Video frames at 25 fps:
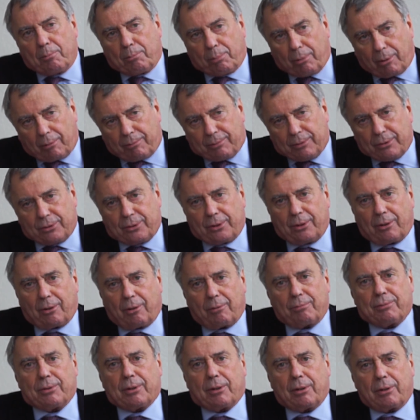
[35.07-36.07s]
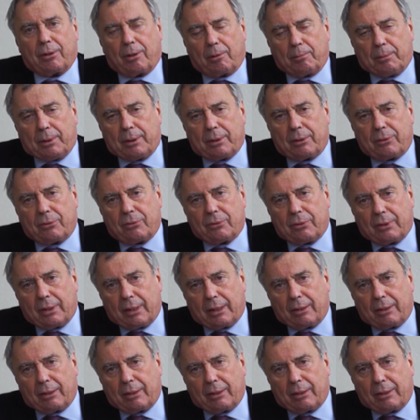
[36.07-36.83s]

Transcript: professor of economics